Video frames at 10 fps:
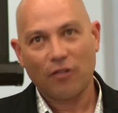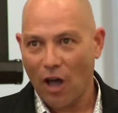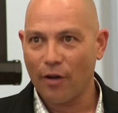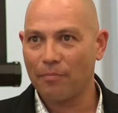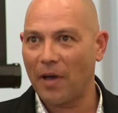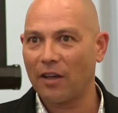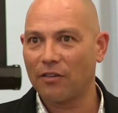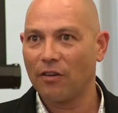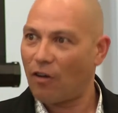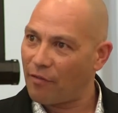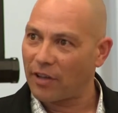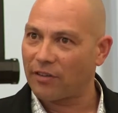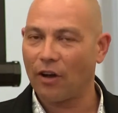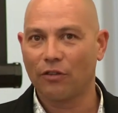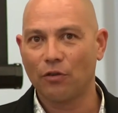going back to,
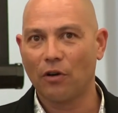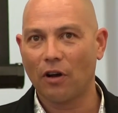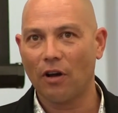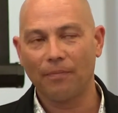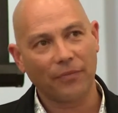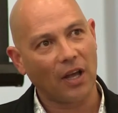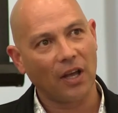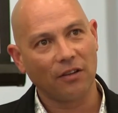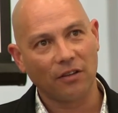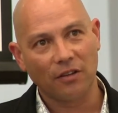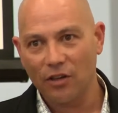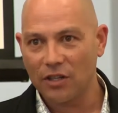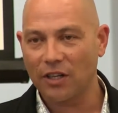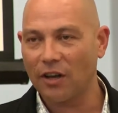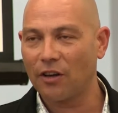obviously I talk a lot and
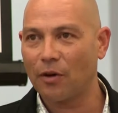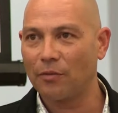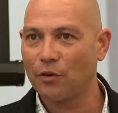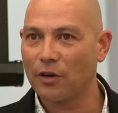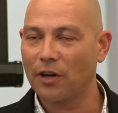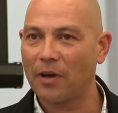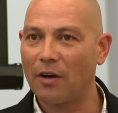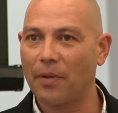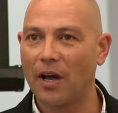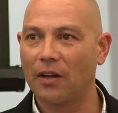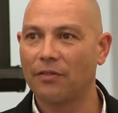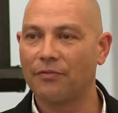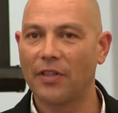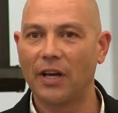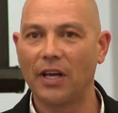usually don't know what I'm talking about, but
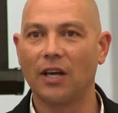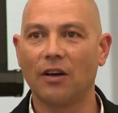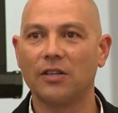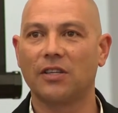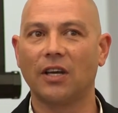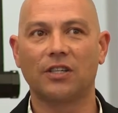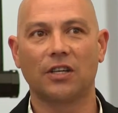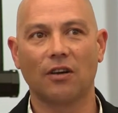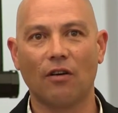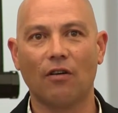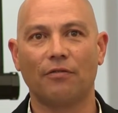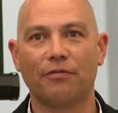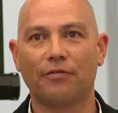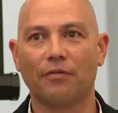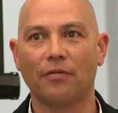for the legalisation of
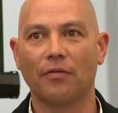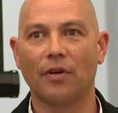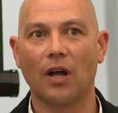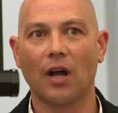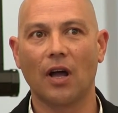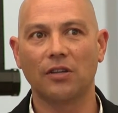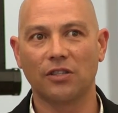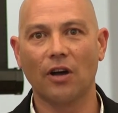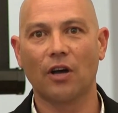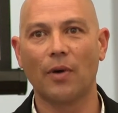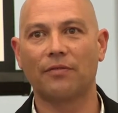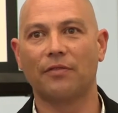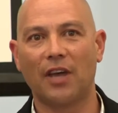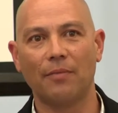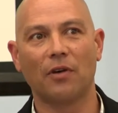
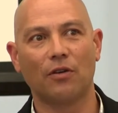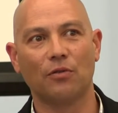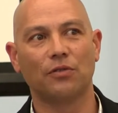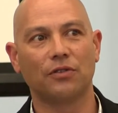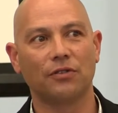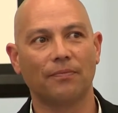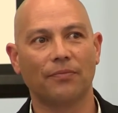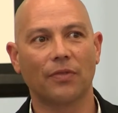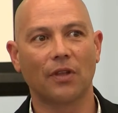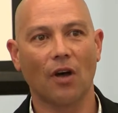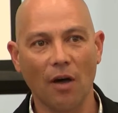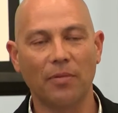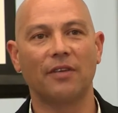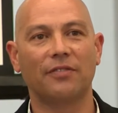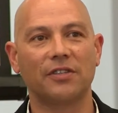psychoactive chemicals, I
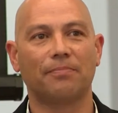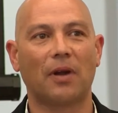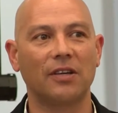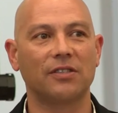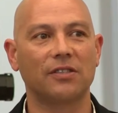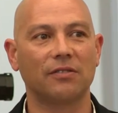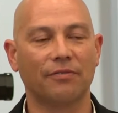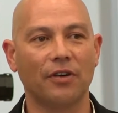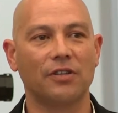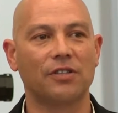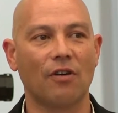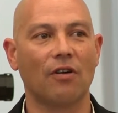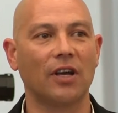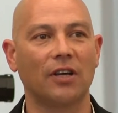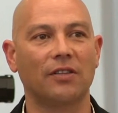believe there's a place, very
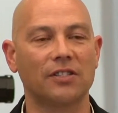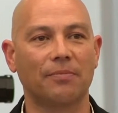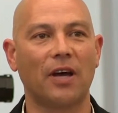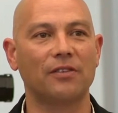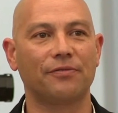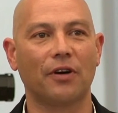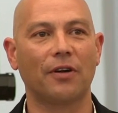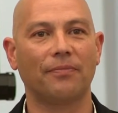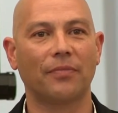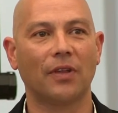strongly, there's a place for it.